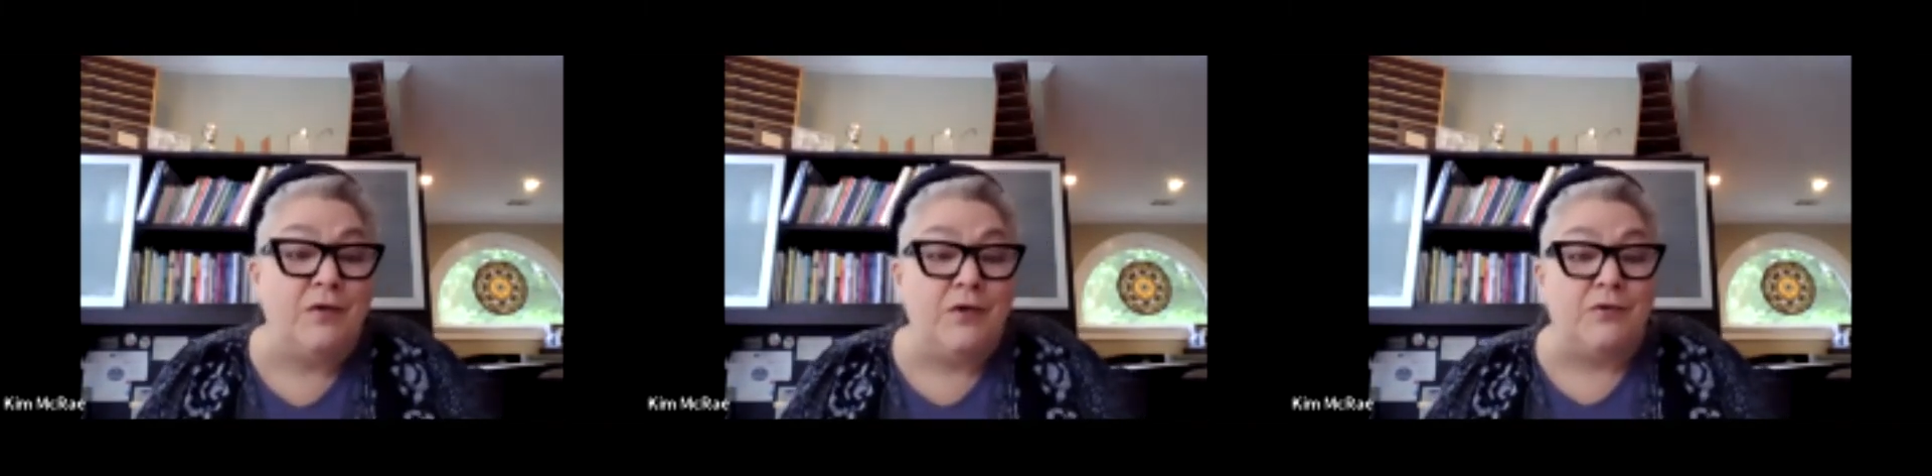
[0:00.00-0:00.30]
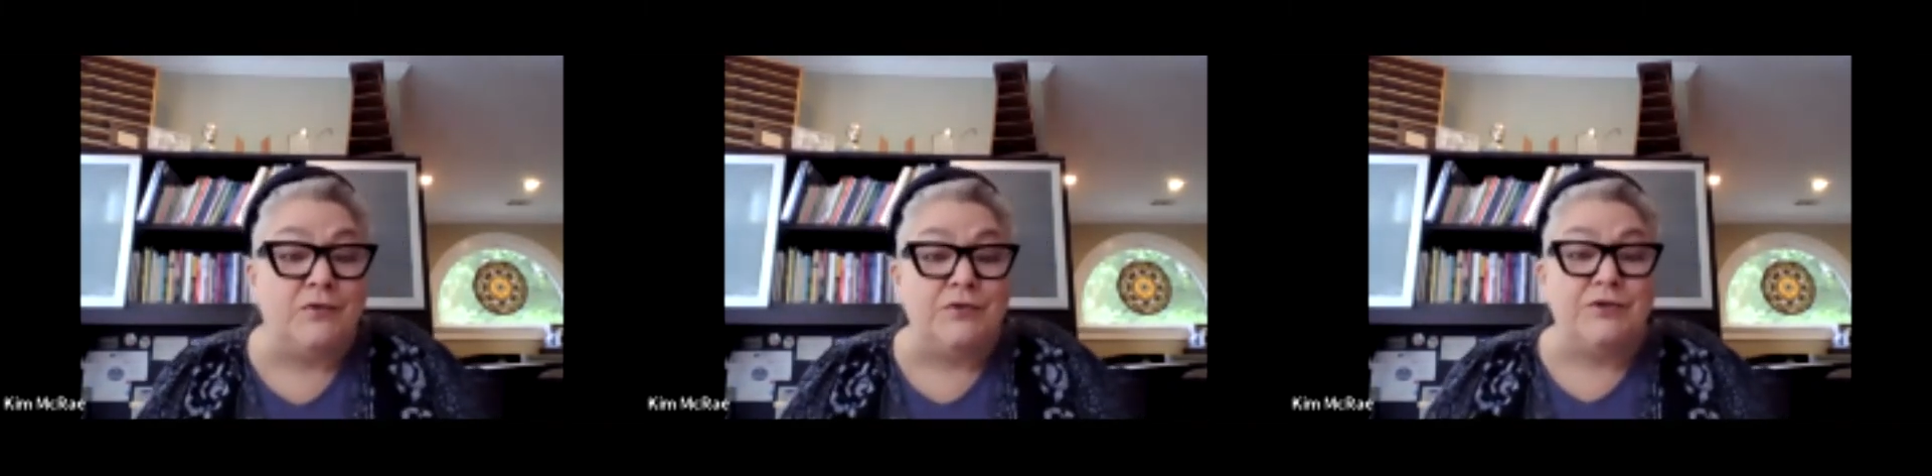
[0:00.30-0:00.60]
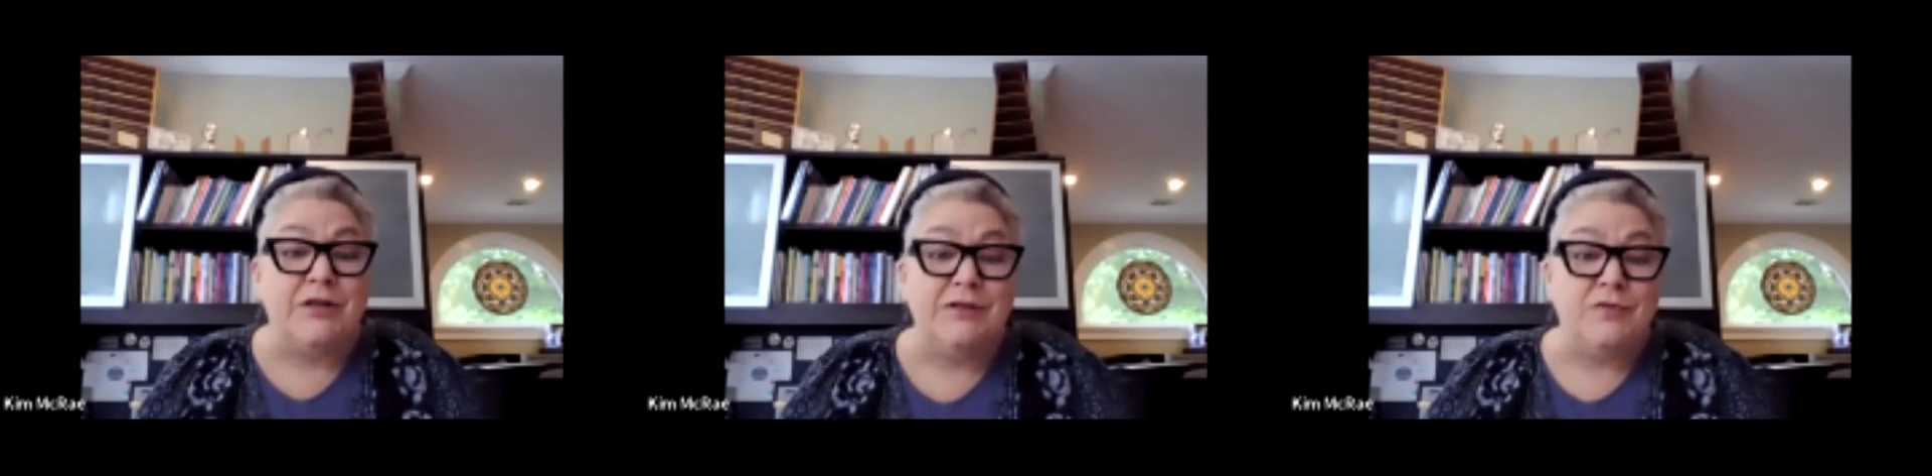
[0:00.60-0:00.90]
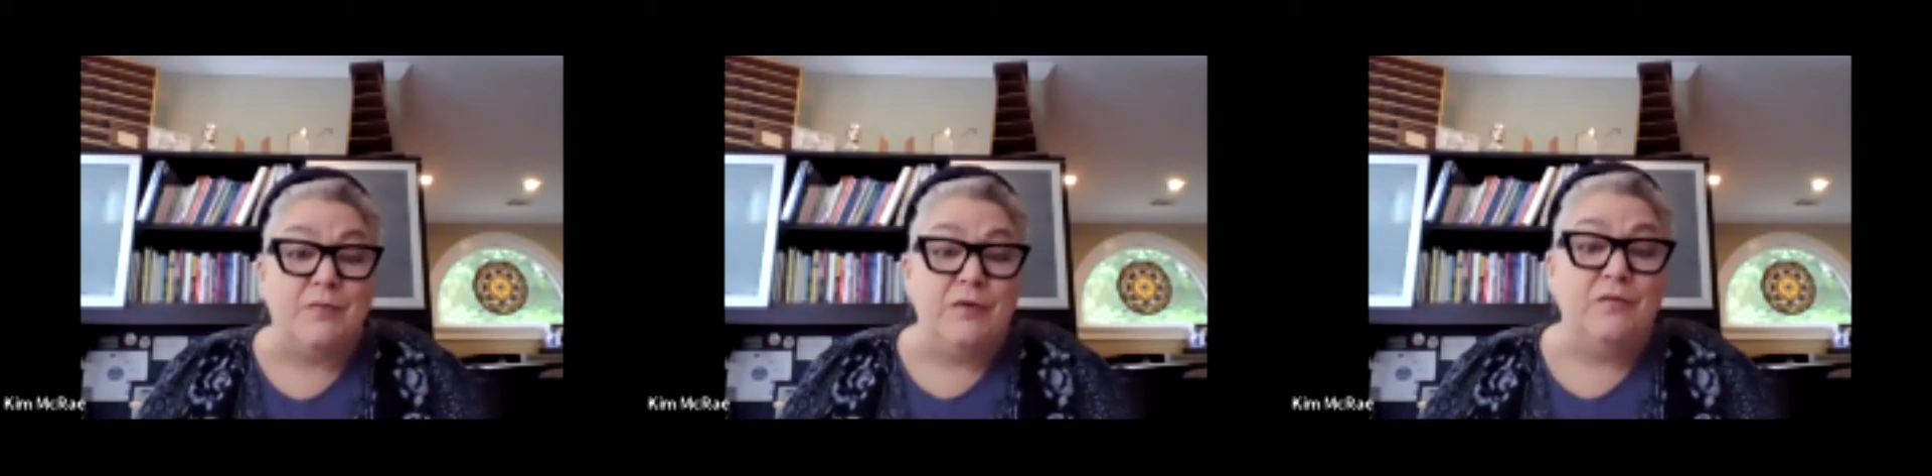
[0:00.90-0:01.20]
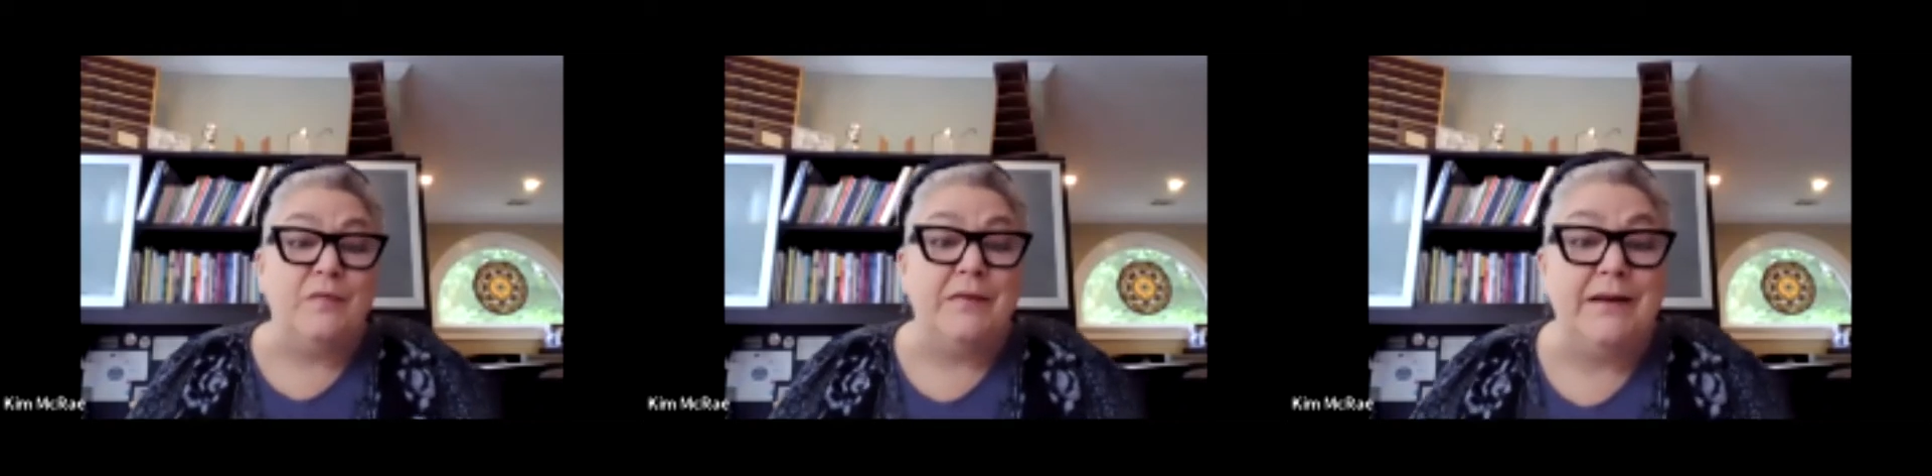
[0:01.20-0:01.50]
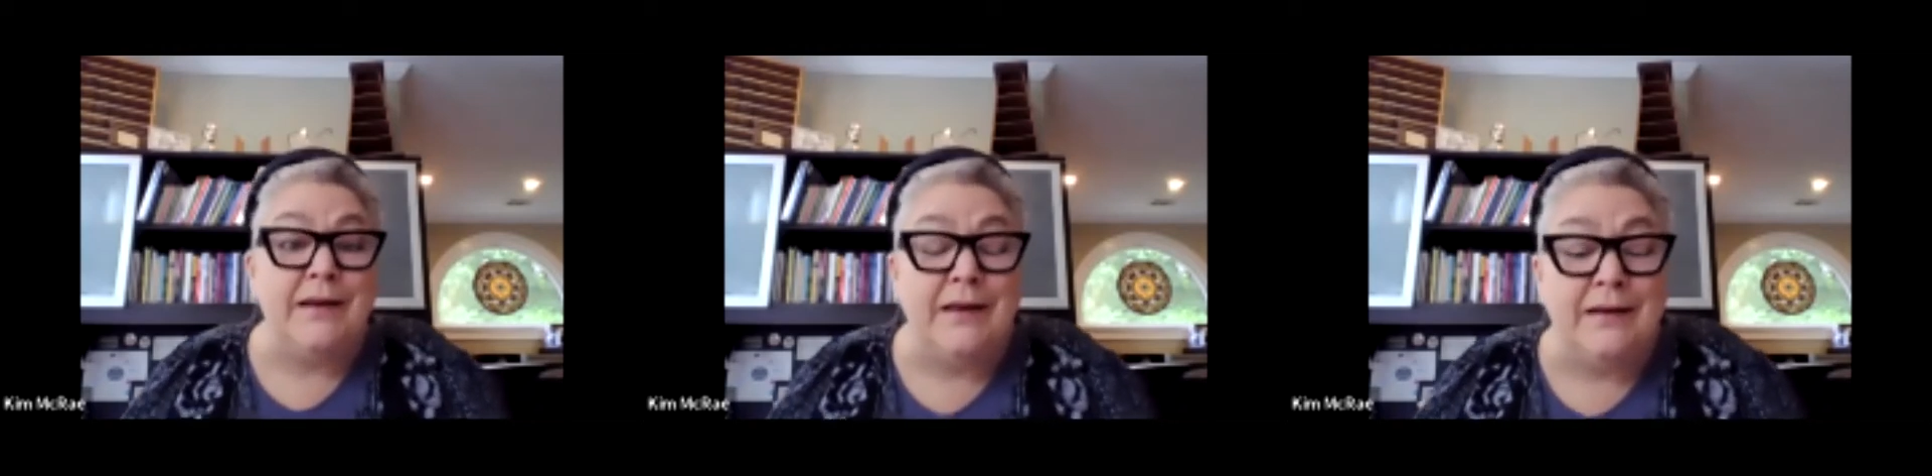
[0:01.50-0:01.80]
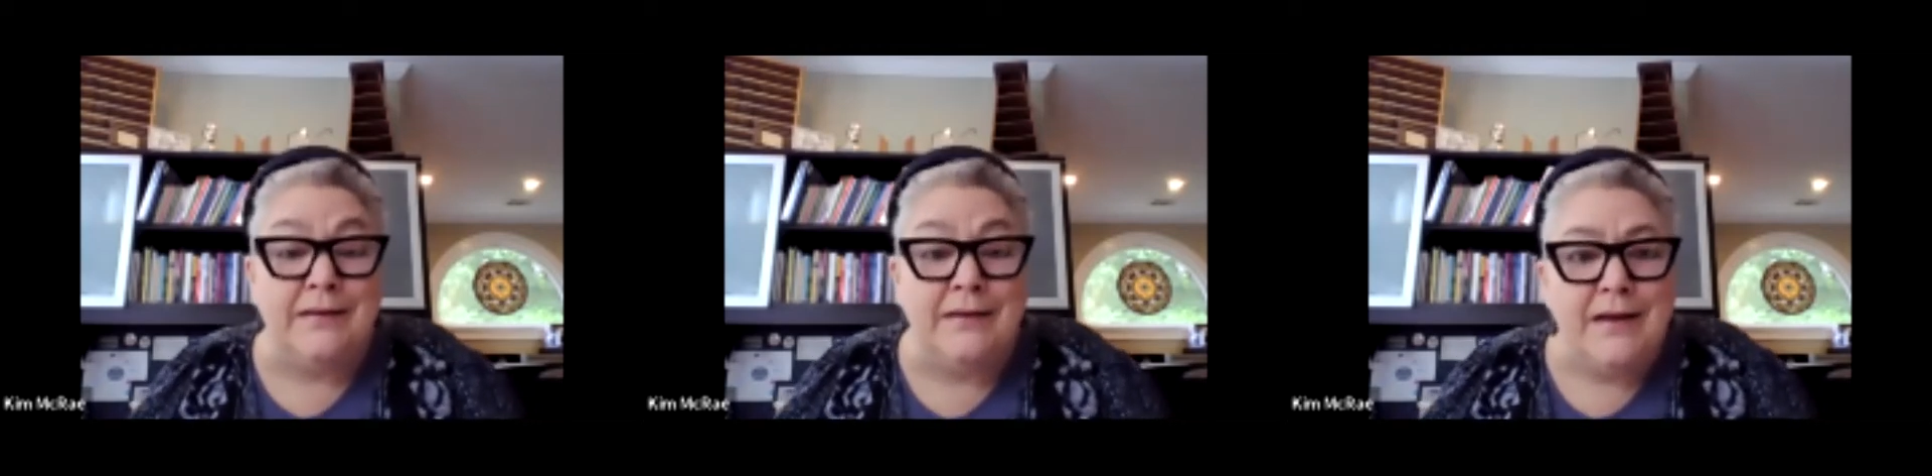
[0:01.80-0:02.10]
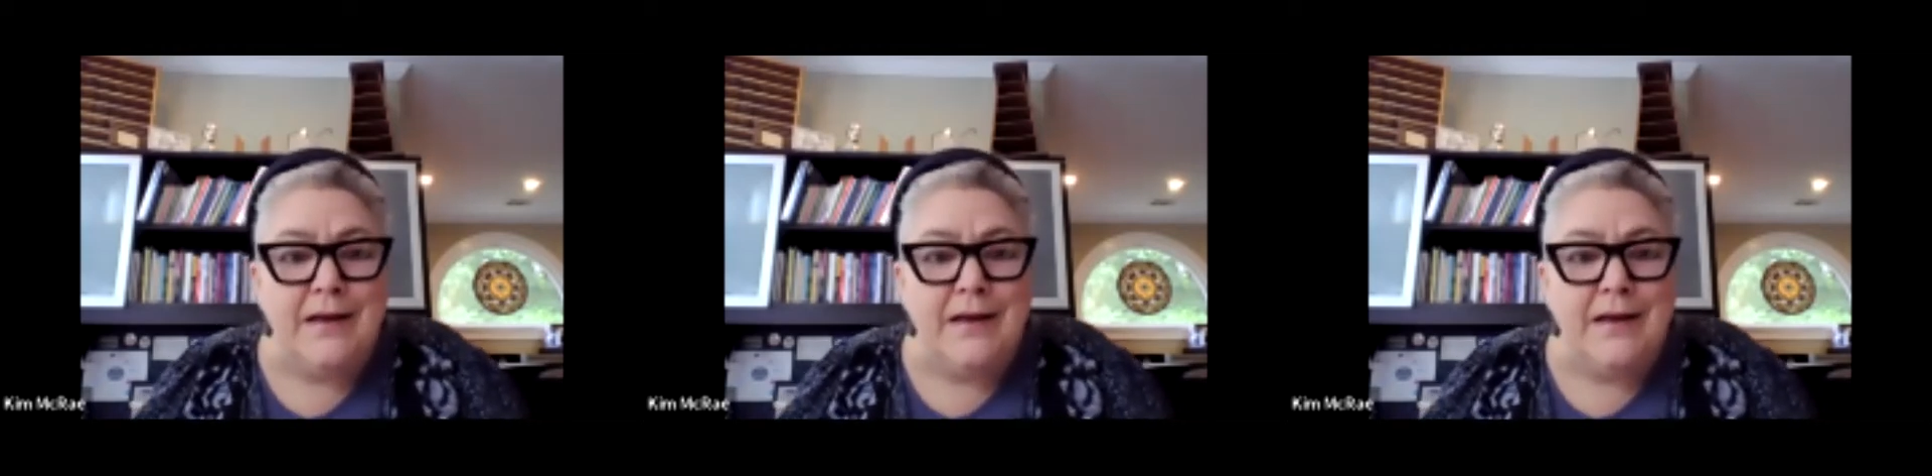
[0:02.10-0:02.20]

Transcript: the culture change movement. And